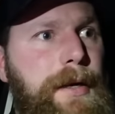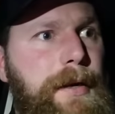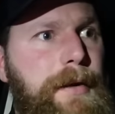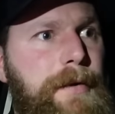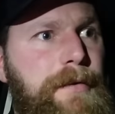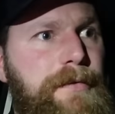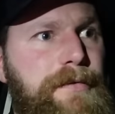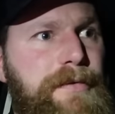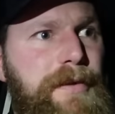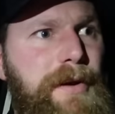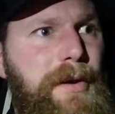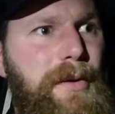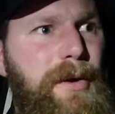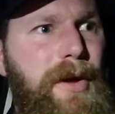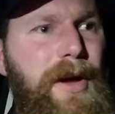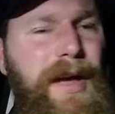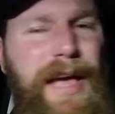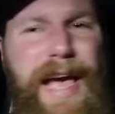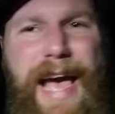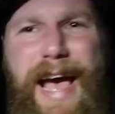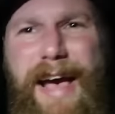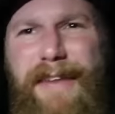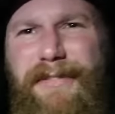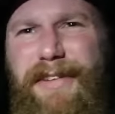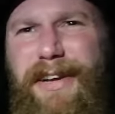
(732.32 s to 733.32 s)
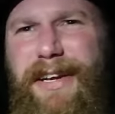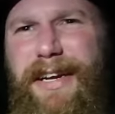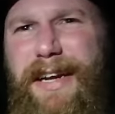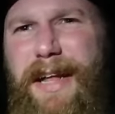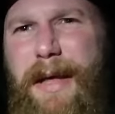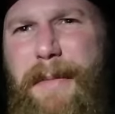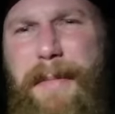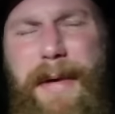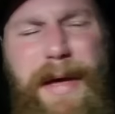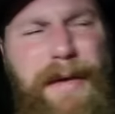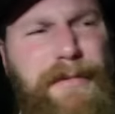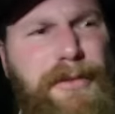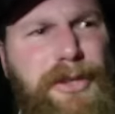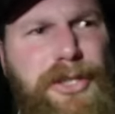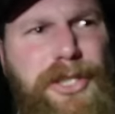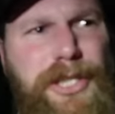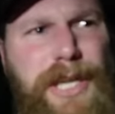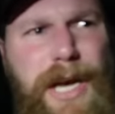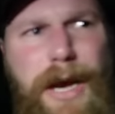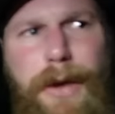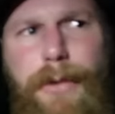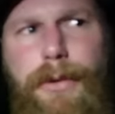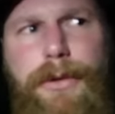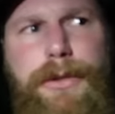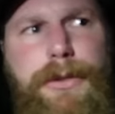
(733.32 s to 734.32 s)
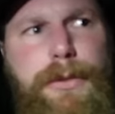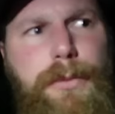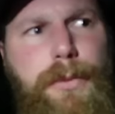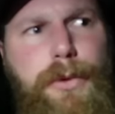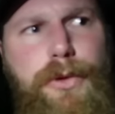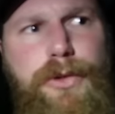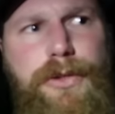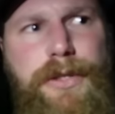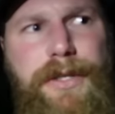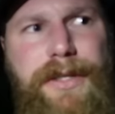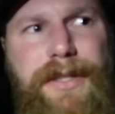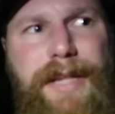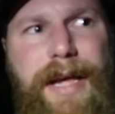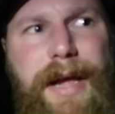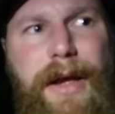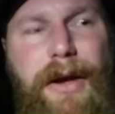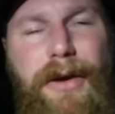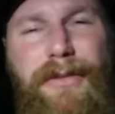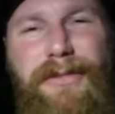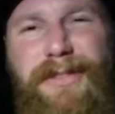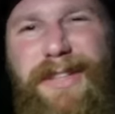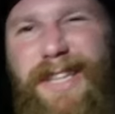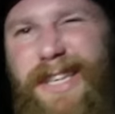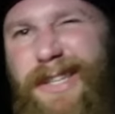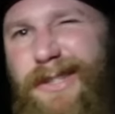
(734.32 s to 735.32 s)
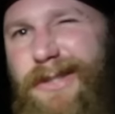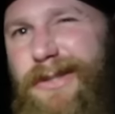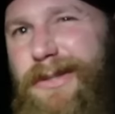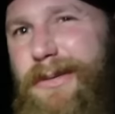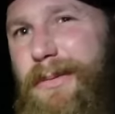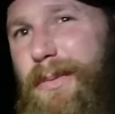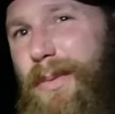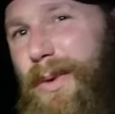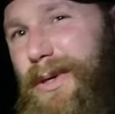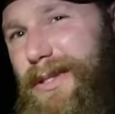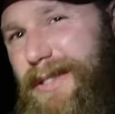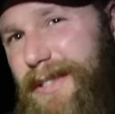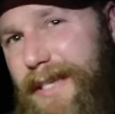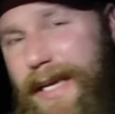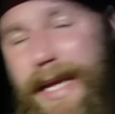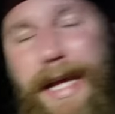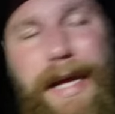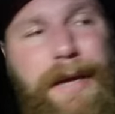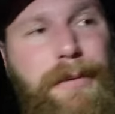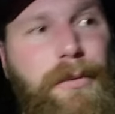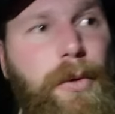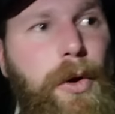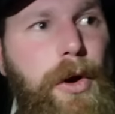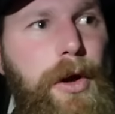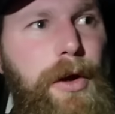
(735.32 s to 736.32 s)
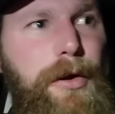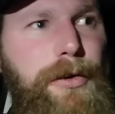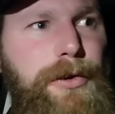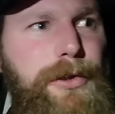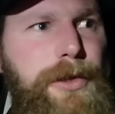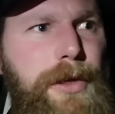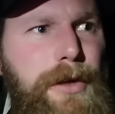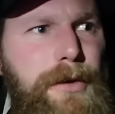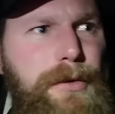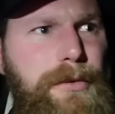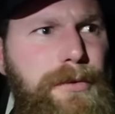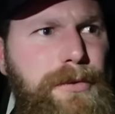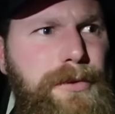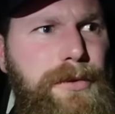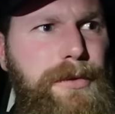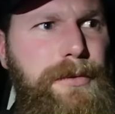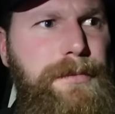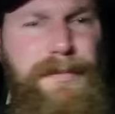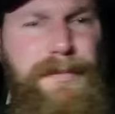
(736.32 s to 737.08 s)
feel like having a bit of a shower to wash the day off. And that's once again why I chose